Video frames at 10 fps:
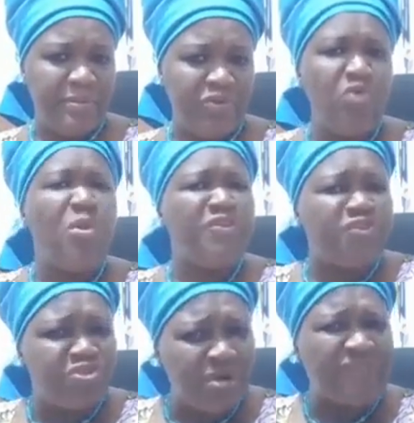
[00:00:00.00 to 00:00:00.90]
You
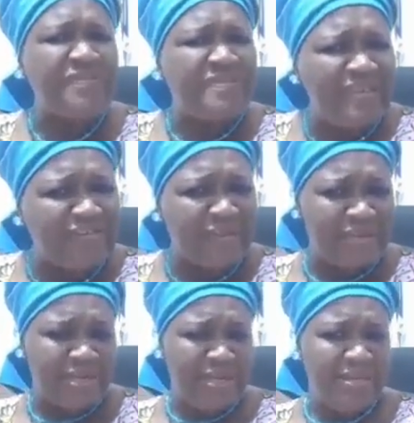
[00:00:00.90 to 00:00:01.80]
must dress
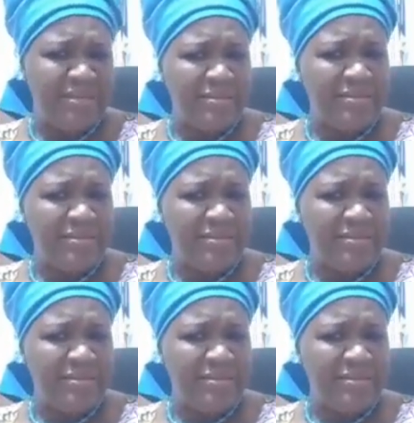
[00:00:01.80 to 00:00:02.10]
decently.